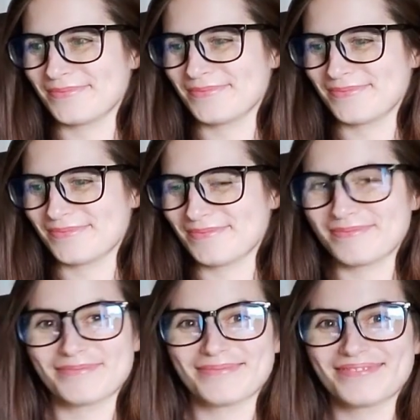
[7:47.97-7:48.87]

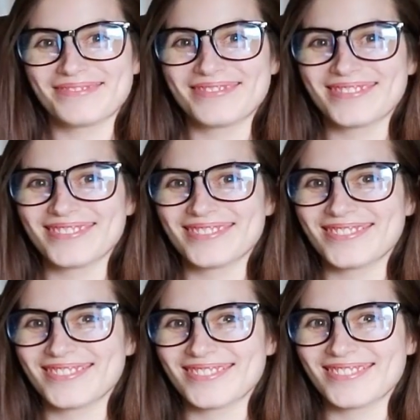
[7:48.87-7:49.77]

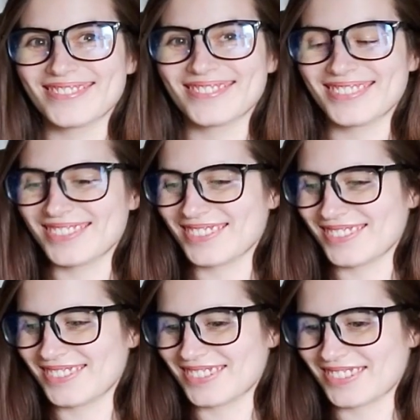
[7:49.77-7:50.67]

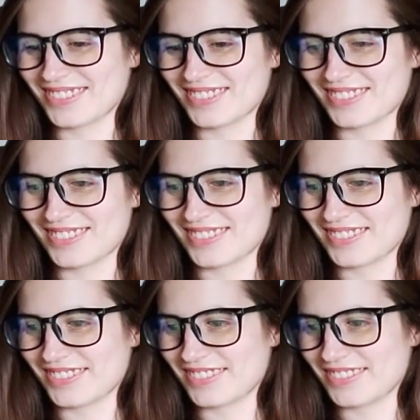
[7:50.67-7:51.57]

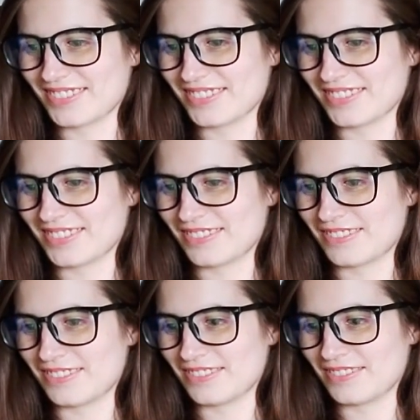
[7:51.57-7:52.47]

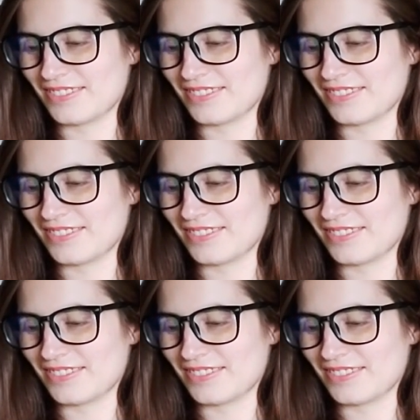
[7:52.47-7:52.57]
(silent)